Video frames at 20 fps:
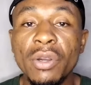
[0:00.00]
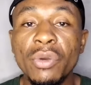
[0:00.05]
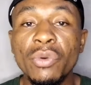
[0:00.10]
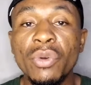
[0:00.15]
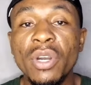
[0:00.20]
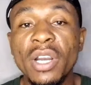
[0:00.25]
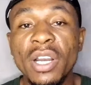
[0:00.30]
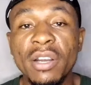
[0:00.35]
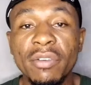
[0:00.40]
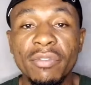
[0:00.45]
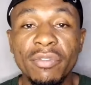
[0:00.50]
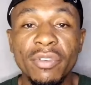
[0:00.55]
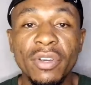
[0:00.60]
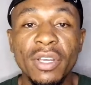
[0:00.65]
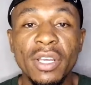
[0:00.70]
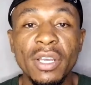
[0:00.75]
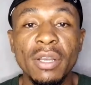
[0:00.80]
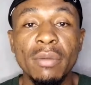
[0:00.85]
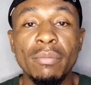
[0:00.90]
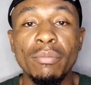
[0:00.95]
We will have
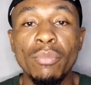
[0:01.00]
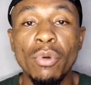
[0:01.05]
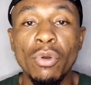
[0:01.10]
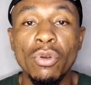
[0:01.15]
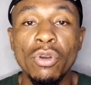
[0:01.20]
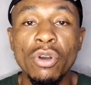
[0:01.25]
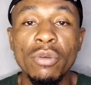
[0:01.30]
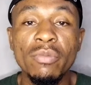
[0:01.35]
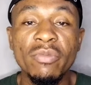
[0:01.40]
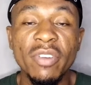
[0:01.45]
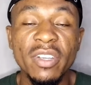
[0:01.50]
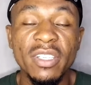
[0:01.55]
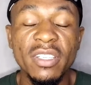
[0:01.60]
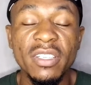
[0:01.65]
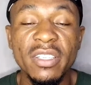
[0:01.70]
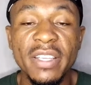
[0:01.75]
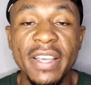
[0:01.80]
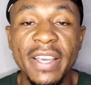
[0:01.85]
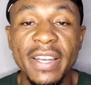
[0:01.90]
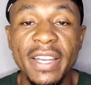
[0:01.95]
Bochum
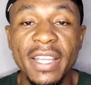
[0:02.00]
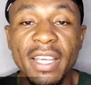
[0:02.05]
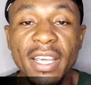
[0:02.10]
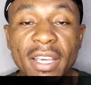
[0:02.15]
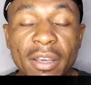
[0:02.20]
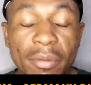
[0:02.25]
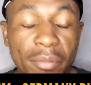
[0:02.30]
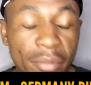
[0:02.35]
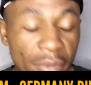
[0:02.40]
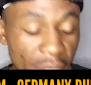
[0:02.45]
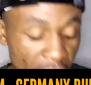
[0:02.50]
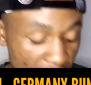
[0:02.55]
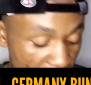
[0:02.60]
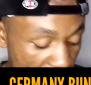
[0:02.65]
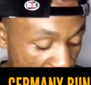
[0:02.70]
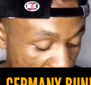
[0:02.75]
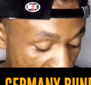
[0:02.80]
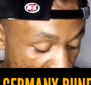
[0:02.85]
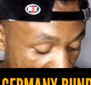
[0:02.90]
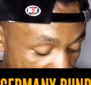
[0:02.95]
versus Heidenheim.
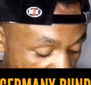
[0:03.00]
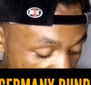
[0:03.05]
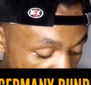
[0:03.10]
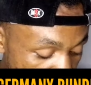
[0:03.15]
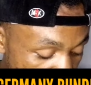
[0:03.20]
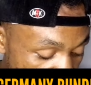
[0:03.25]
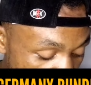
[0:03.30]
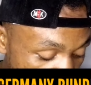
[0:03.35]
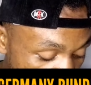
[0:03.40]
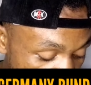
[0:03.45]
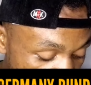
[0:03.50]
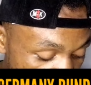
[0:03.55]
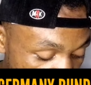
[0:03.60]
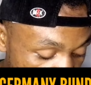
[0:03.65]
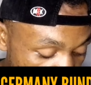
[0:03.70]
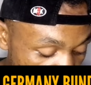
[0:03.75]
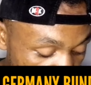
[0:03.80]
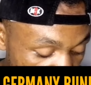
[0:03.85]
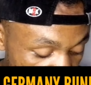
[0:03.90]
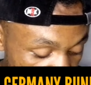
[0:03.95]
And my pick
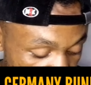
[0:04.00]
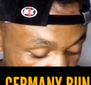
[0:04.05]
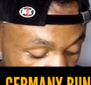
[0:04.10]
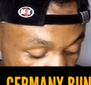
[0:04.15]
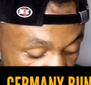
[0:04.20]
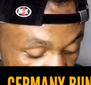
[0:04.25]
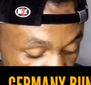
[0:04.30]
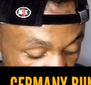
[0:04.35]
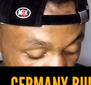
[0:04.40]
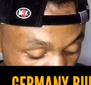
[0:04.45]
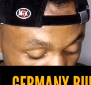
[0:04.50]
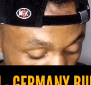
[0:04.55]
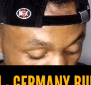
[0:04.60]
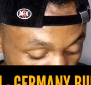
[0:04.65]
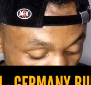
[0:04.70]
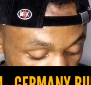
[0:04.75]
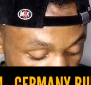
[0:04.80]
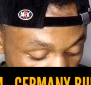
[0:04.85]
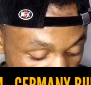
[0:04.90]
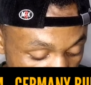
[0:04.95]
for this match is
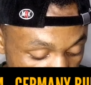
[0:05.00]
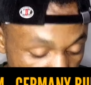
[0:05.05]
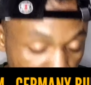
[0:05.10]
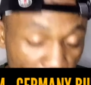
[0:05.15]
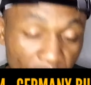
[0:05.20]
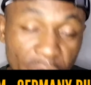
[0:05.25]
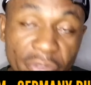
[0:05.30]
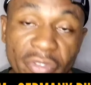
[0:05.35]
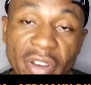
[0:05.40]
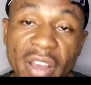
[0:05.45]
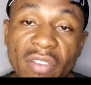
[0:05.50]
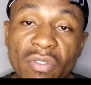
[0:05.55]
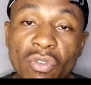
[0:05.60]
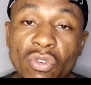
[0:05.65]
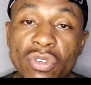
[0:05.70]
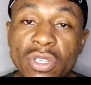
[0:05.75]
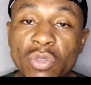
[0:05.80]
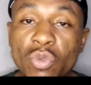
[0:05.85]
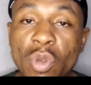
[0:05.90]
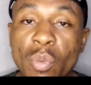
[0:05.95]
over 1.5
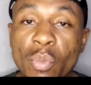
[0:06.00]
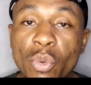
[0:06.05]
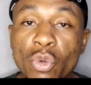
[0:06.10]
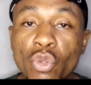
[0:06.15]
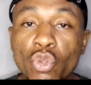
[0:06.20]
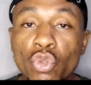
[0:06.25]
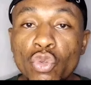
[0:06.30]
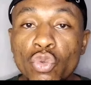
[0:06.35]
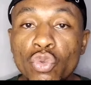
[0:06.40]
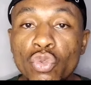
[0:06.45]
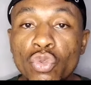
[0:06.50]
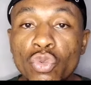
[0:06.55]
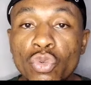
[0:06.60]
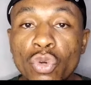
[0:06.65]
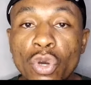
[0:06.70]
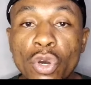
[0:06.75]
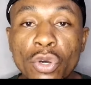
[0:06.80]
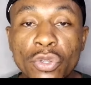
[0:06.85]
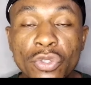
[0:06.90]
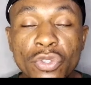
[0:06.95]
goals at
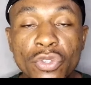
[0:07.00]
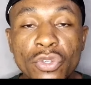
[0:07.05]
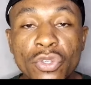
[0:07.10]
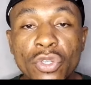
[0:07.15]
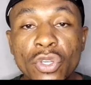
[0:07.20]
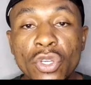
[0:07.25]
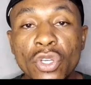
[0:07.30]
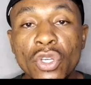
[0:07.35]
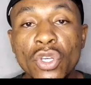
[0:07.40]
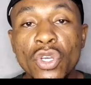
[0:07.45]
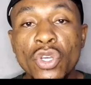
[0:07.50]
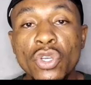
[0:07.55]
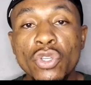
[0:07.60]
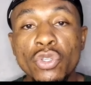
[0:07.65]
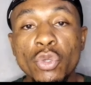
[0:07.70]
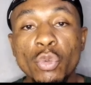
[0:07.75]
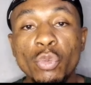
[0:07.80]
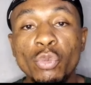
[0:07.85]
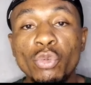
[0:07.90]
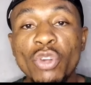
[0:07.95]
1.22 odds.
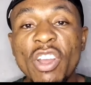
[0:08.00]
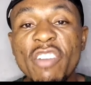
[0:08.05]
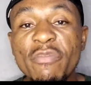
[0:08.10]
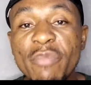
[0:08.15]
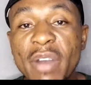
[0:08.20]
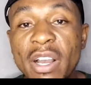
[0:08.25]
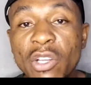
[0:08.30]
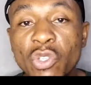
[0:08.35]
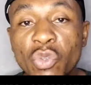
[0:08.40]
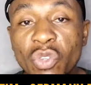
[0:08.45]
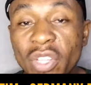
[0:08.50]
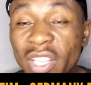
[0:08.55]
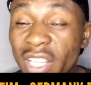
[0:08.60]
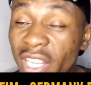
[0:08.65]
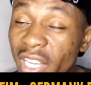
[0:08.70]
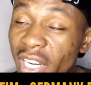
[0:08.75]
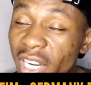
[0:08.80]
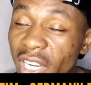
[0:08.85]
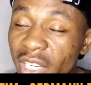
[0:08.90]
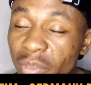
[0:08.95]
So we drive back to the
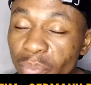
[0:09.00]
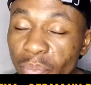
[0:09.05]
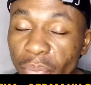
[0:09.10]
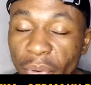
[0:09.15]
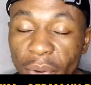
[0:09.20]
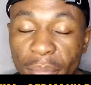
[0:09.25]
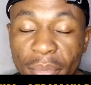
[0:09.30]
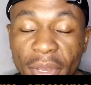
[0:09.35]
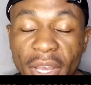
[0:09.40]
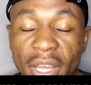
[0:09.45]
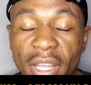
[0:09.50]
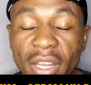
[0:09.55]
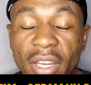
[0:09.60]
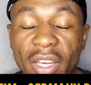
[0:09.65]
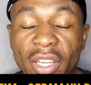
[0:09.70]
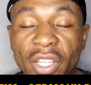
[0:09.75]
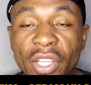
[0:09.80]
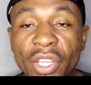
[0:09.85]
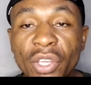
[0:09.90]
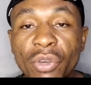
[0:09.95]
England Premier
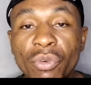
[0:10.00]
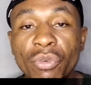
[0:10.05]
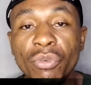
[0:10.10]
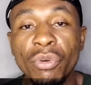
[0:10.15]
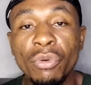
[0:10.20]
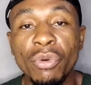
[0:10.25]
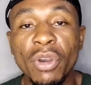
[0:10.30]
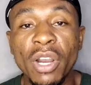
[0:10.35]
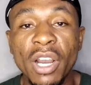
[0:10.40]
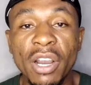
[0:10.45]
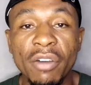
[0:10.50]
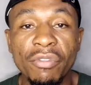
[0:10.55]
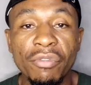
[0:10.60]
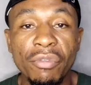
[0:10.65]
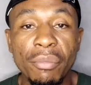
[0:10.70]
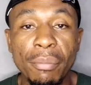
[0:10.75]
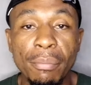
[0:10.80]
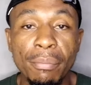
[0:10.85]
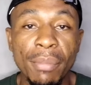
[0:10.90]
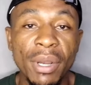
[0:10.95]
League. We will have
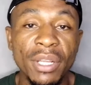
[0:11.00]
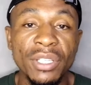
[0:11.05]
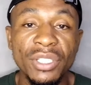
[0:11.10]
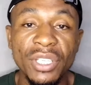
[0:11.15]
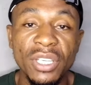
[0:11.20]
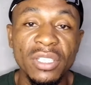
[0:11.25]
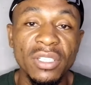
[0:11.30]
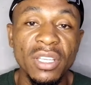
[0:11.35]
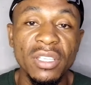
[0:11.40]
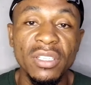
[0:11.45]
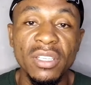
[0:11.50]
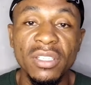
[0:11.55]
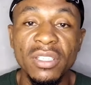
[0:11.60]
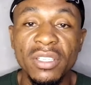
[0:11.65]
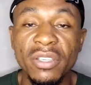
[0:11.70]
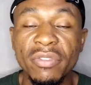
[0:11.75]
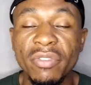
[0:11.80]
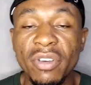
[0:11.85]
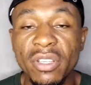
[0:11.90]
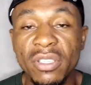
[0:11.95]
Manchester
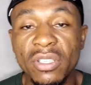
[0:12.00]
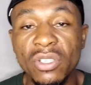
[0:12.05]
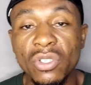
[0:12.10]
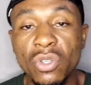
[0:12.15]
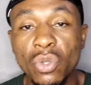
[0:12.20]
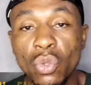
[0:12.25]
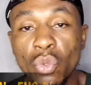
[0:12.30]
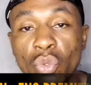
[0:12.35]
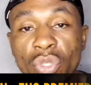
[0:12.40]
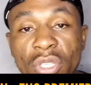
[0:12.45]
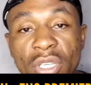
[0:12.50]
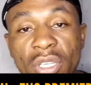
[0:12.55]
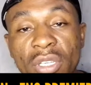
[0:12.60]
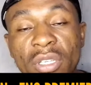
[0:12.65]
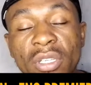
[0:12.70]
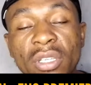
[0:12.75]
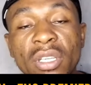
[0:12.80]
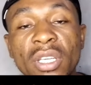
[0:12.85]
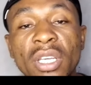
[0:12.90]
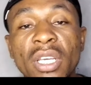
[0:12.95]
City versus
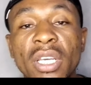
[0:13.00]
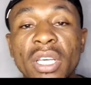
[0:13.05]
Luton.